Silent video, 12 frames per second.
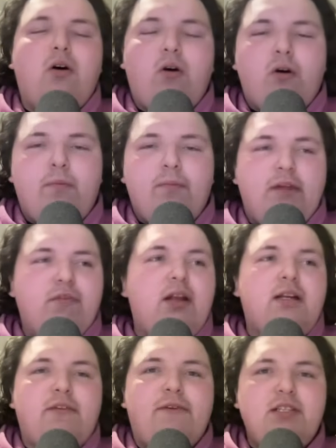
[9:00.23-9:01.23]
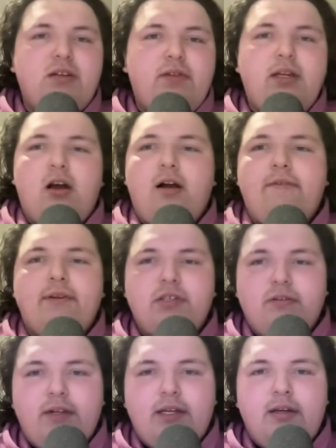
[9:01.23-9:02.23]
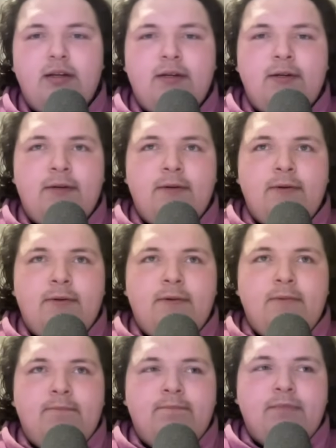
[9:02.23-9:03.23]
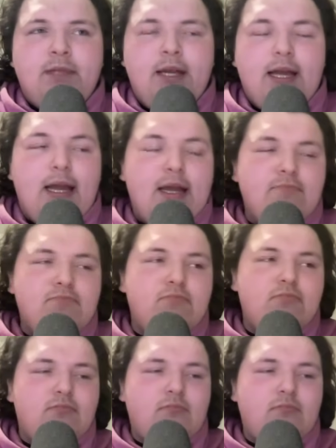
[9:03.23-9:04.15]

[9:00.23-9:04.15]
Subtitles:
all. They've done it defensively, offensively. And